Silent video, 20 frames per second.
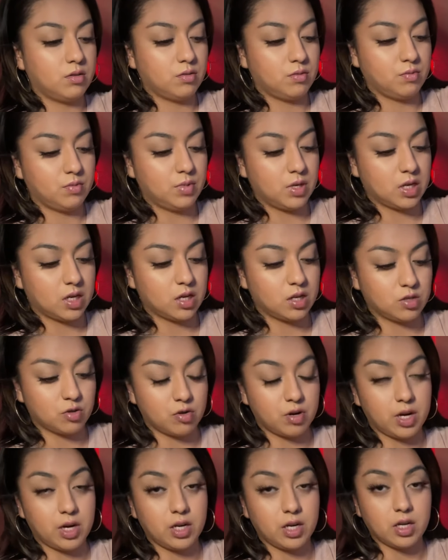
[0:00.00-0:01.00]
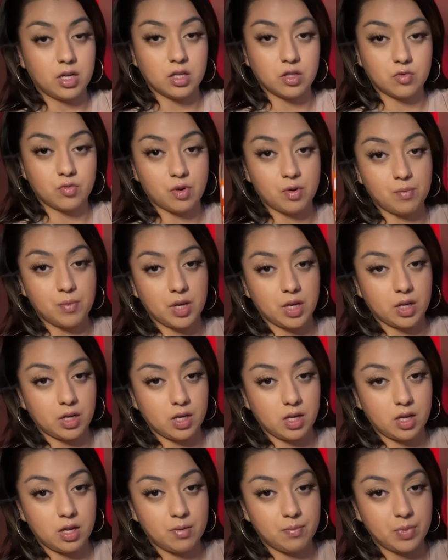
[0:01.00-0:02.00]
because green is for
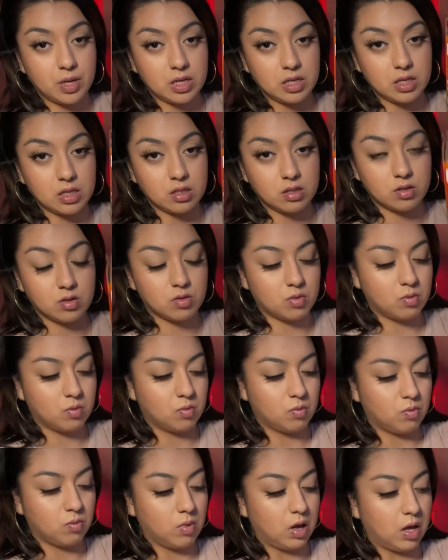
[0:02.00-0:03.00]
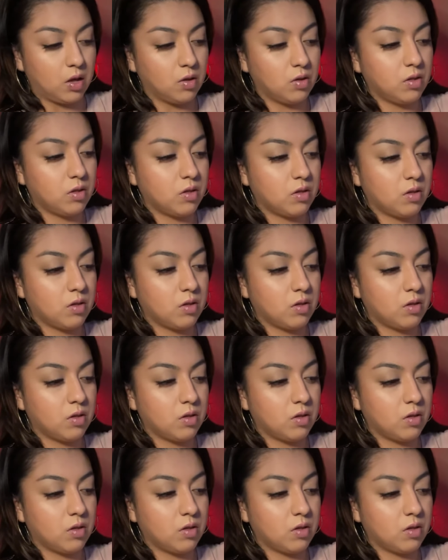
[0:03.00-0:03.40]
money, abundance, wealth.